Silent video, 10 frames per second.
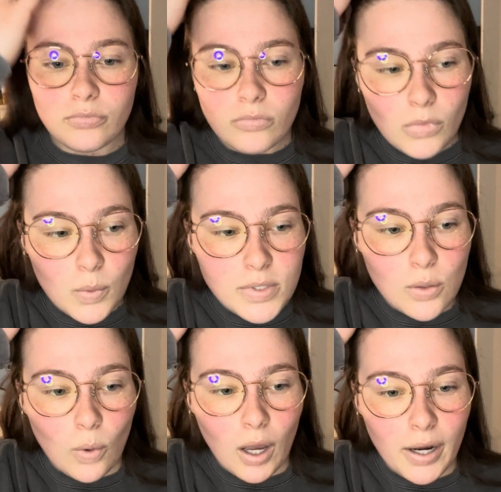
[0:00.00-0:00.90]
What was the
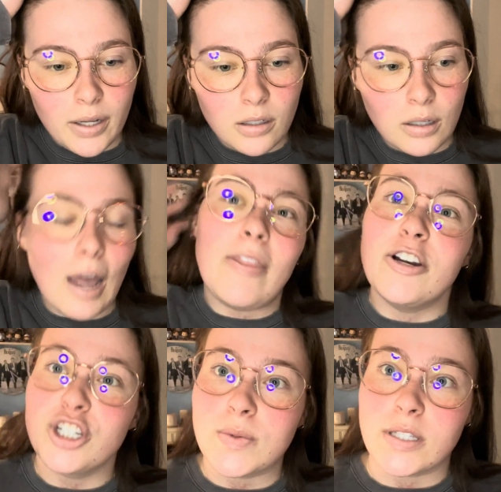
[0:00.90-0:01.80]
one? And Then
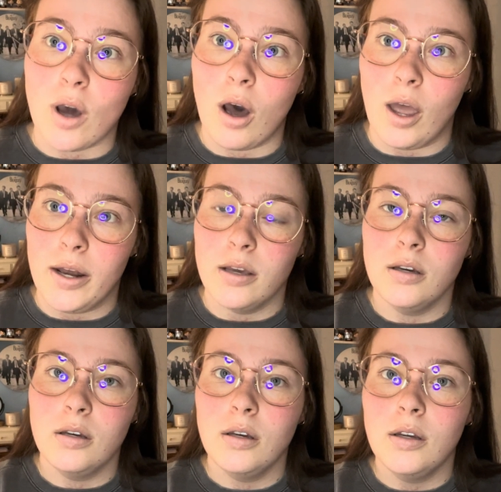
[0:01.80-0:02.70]
She Was Gone.
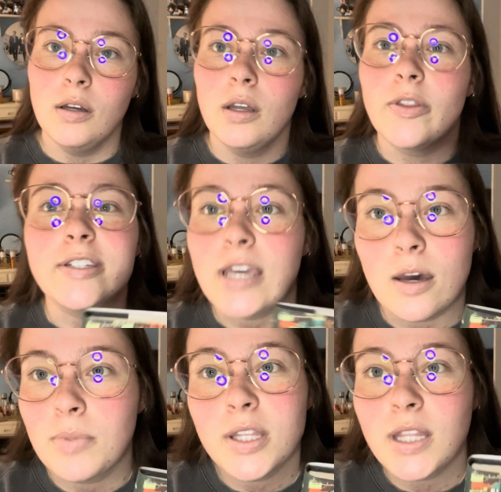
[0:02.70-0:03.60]
The
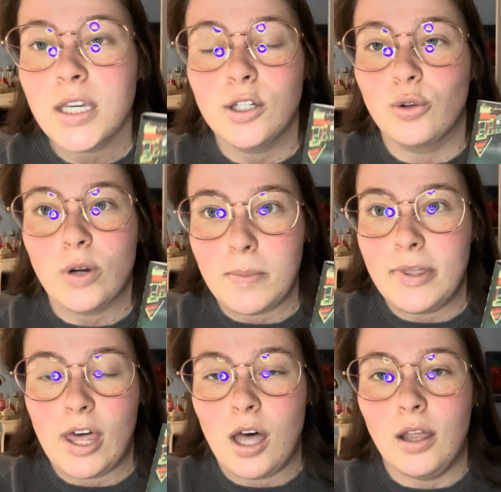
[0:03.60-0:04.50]
tampon thing creeped me
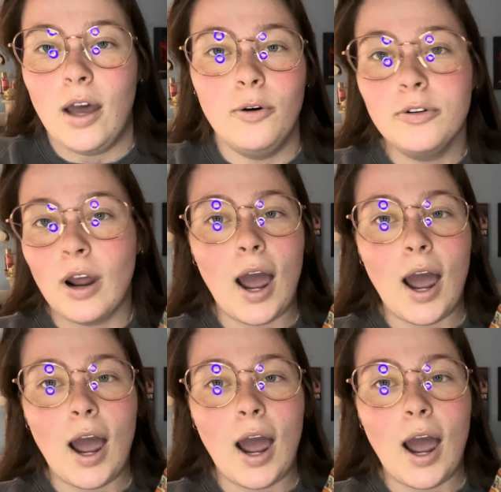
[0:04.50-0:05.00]
the hell out.